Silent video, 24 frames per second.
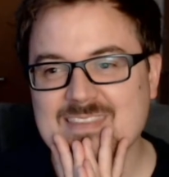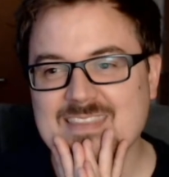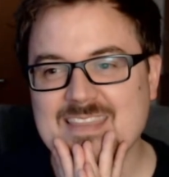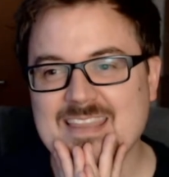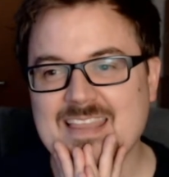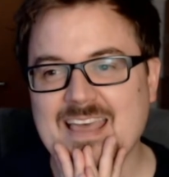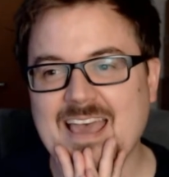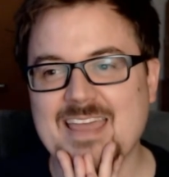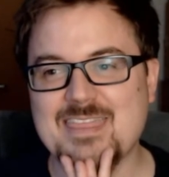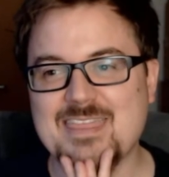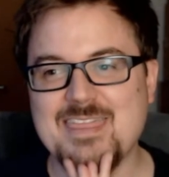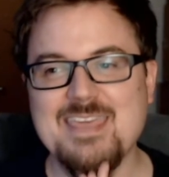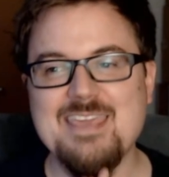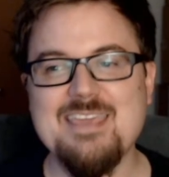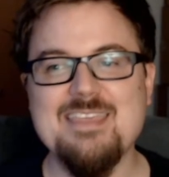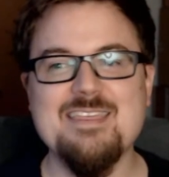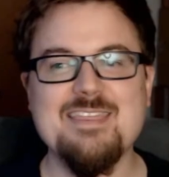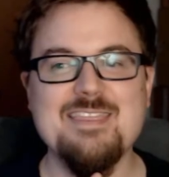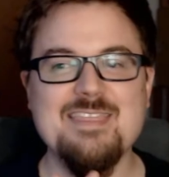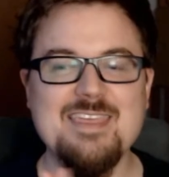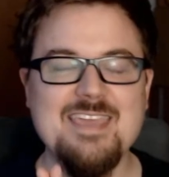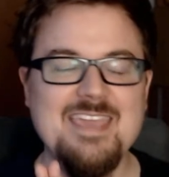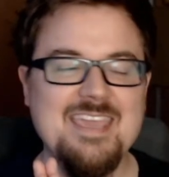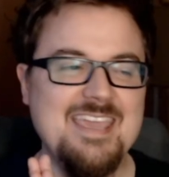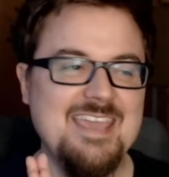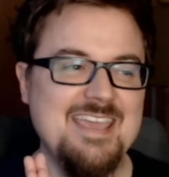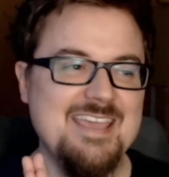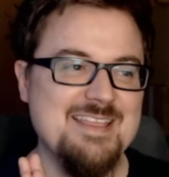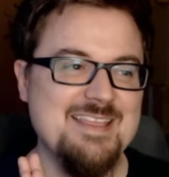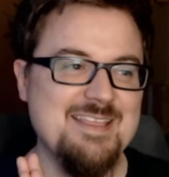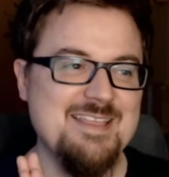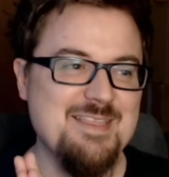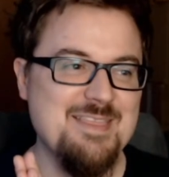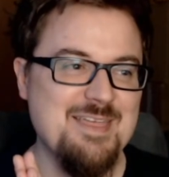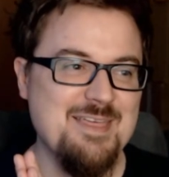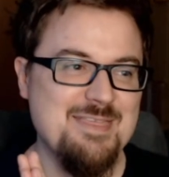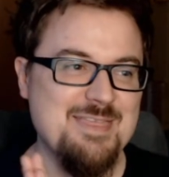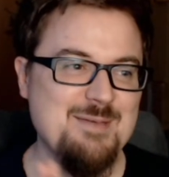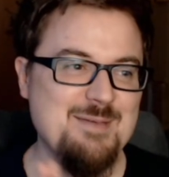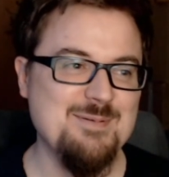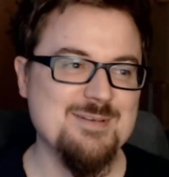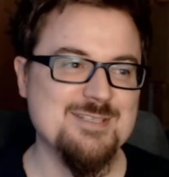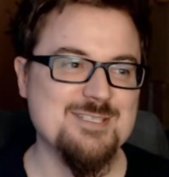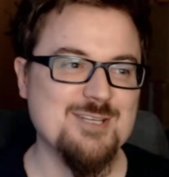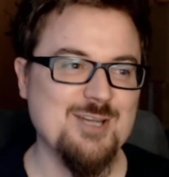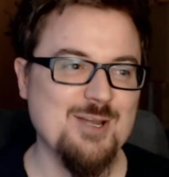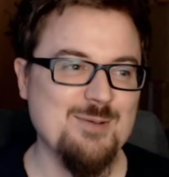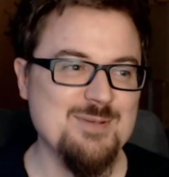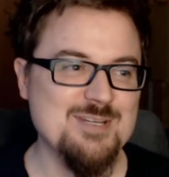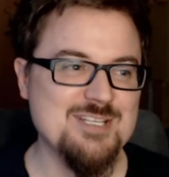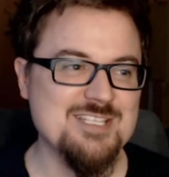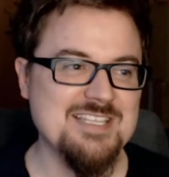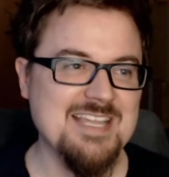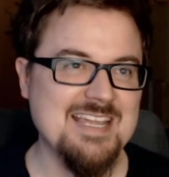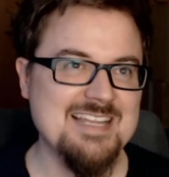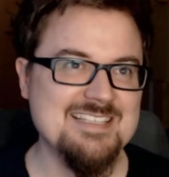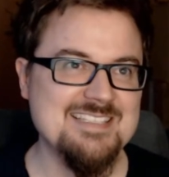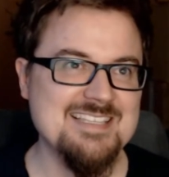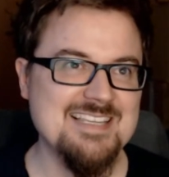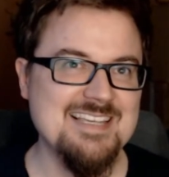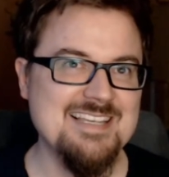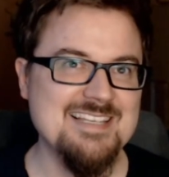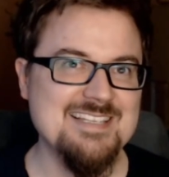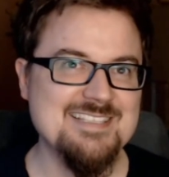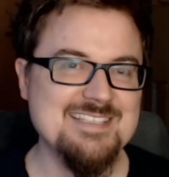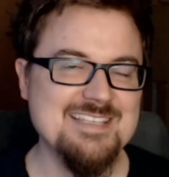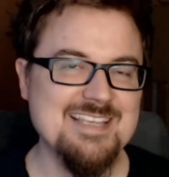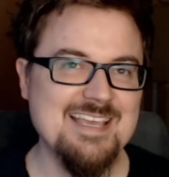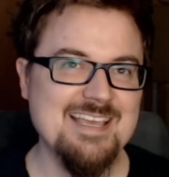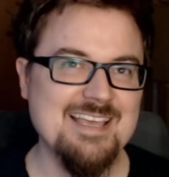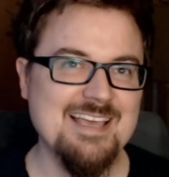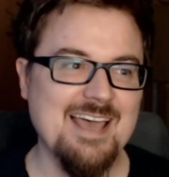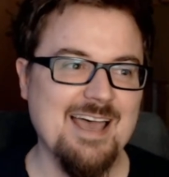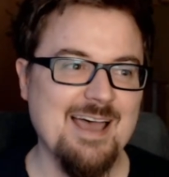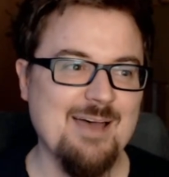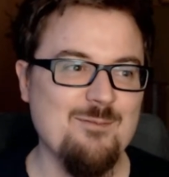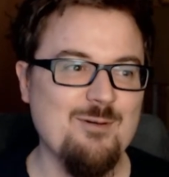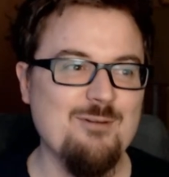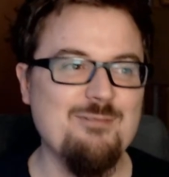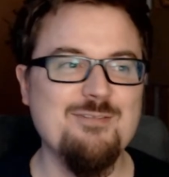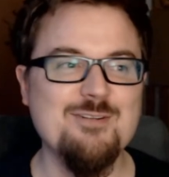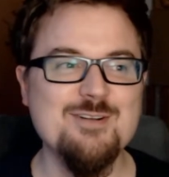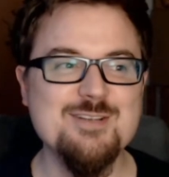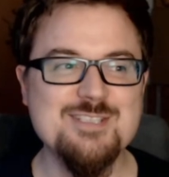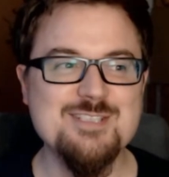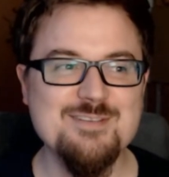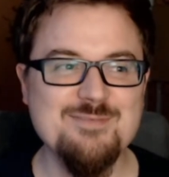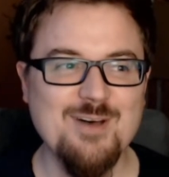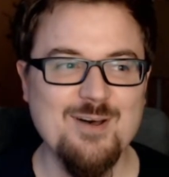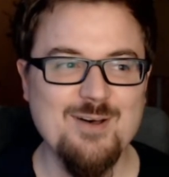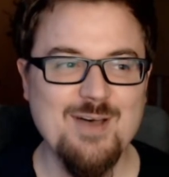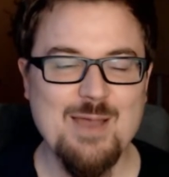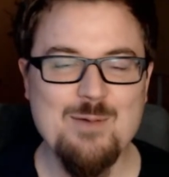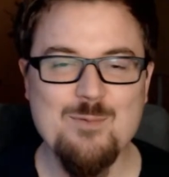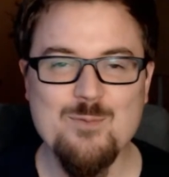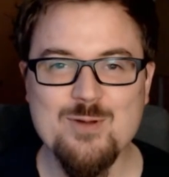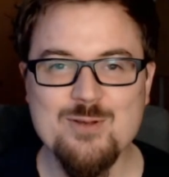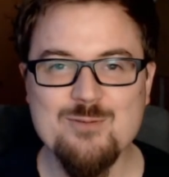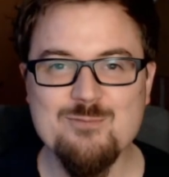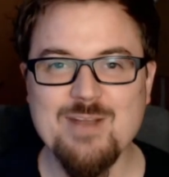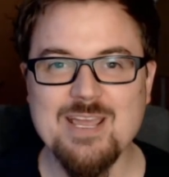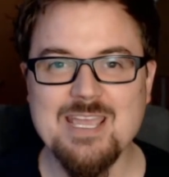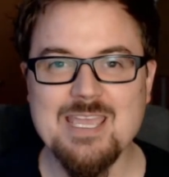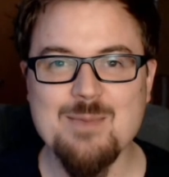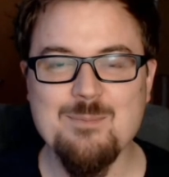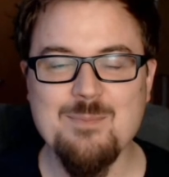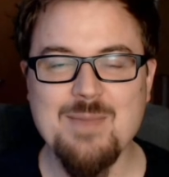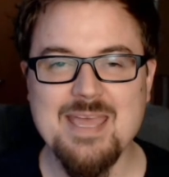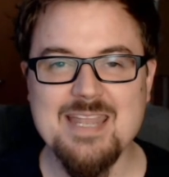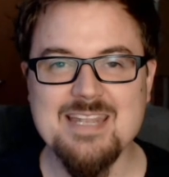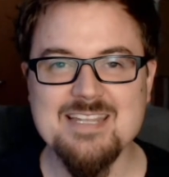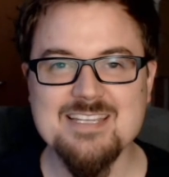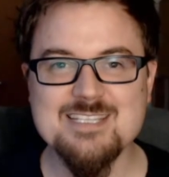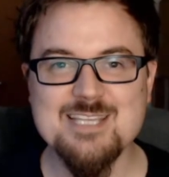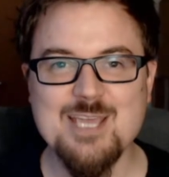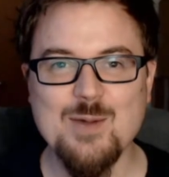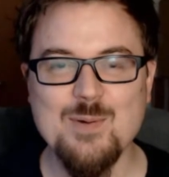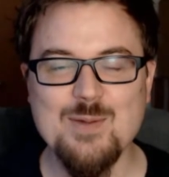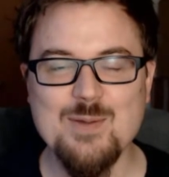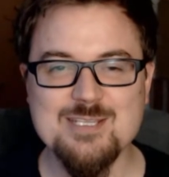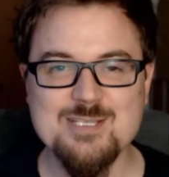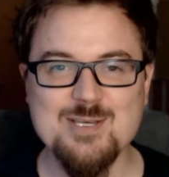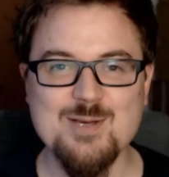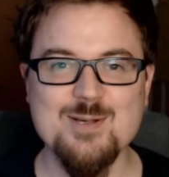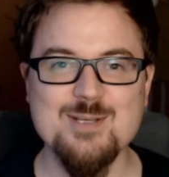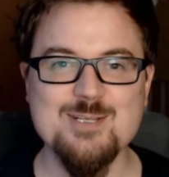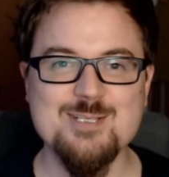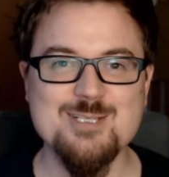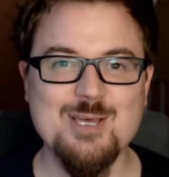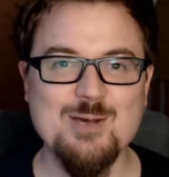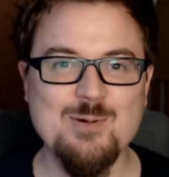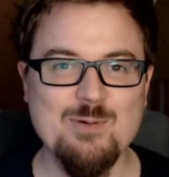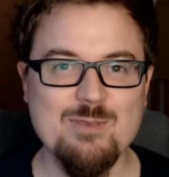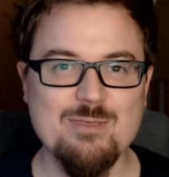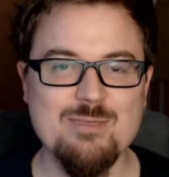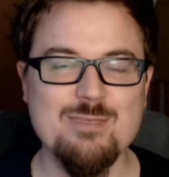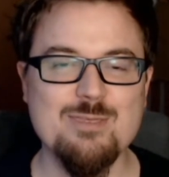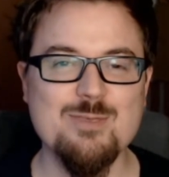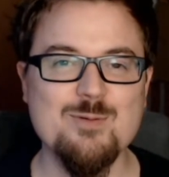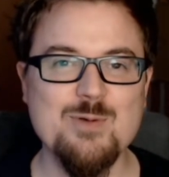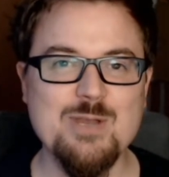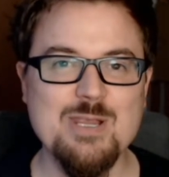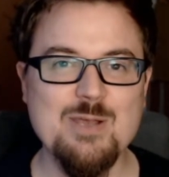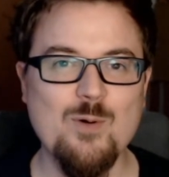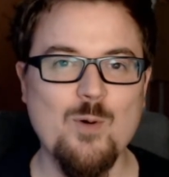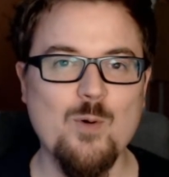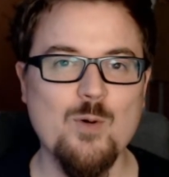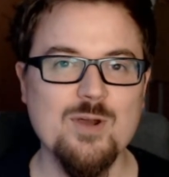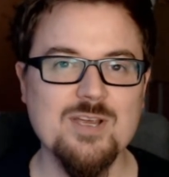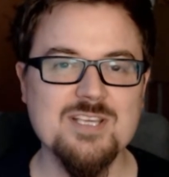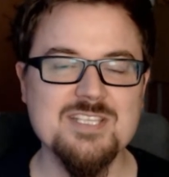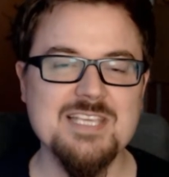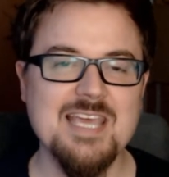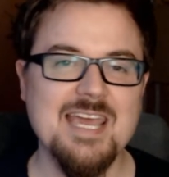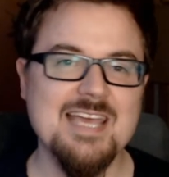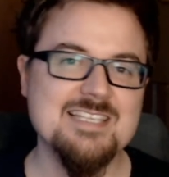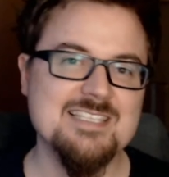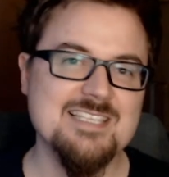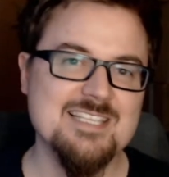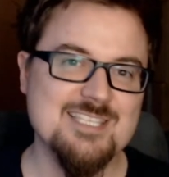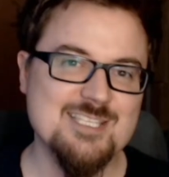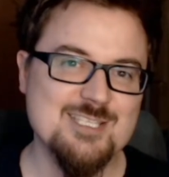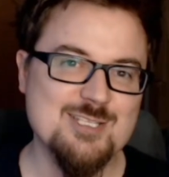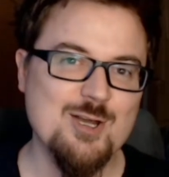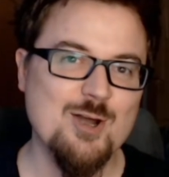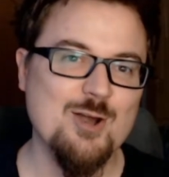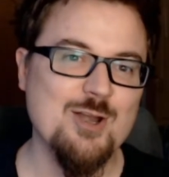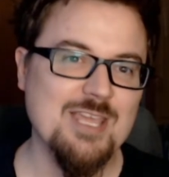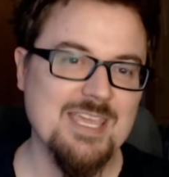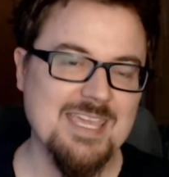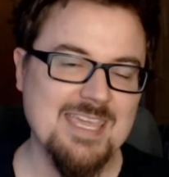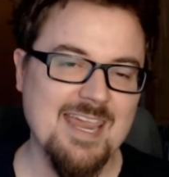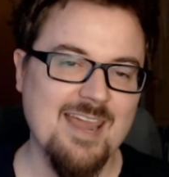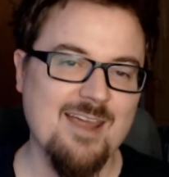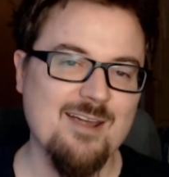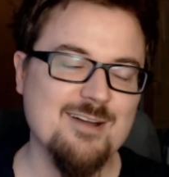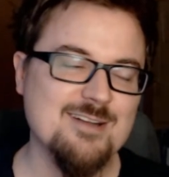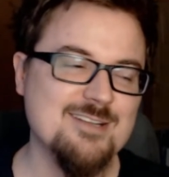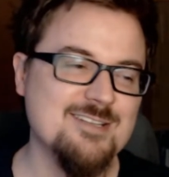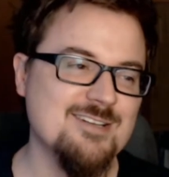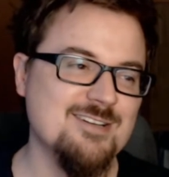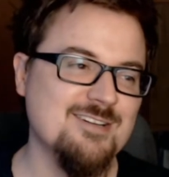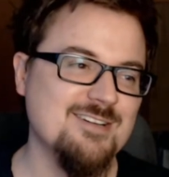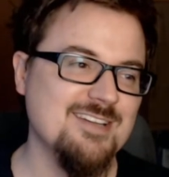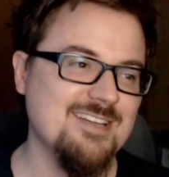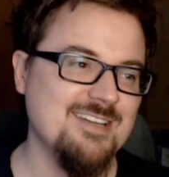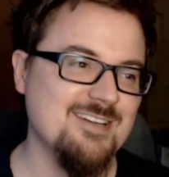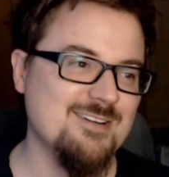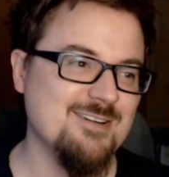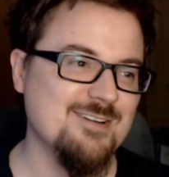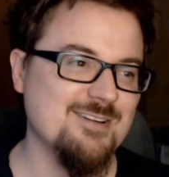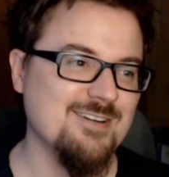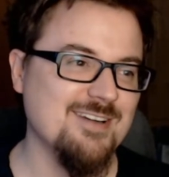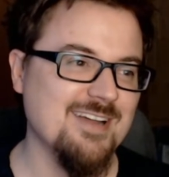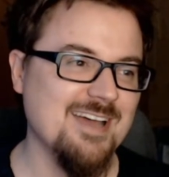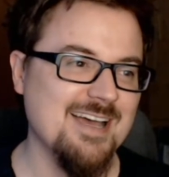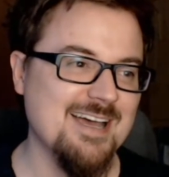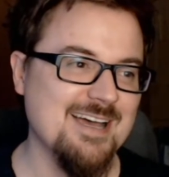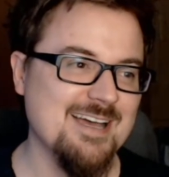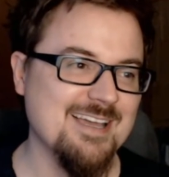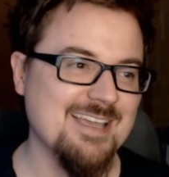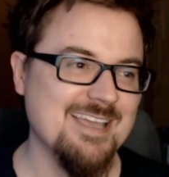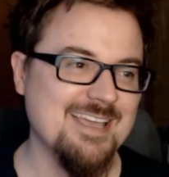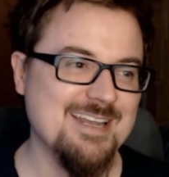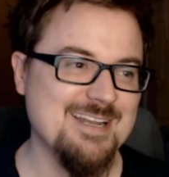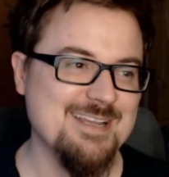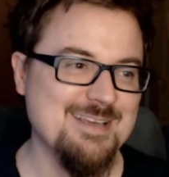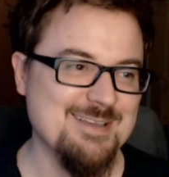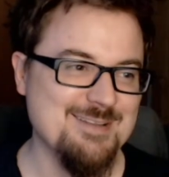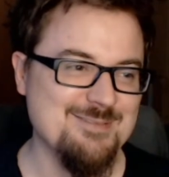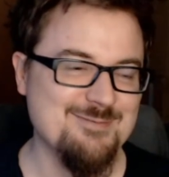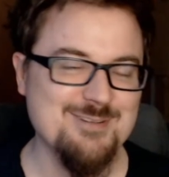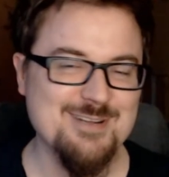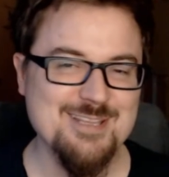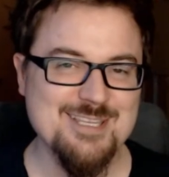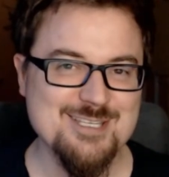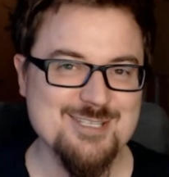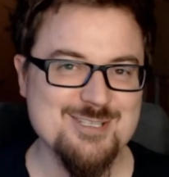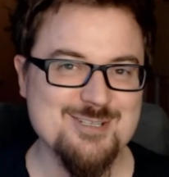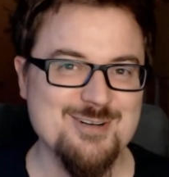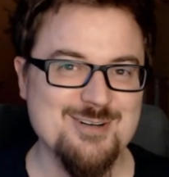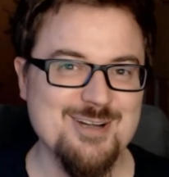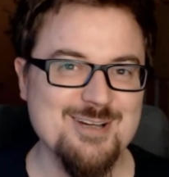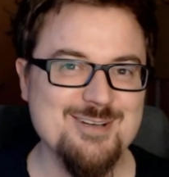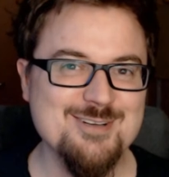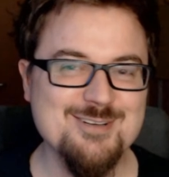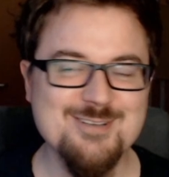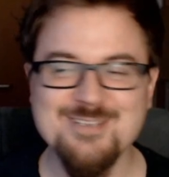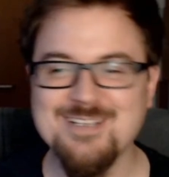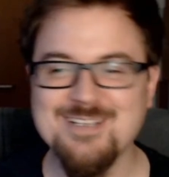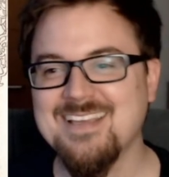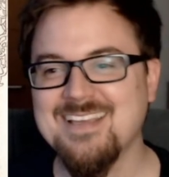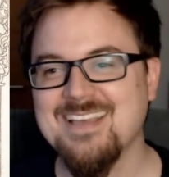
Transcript: I think the thing with skirmish stance is, well, first of all, I wouldn't recommend going toe-to-toe with 3 orcs as a starting character. You're going to really struggle.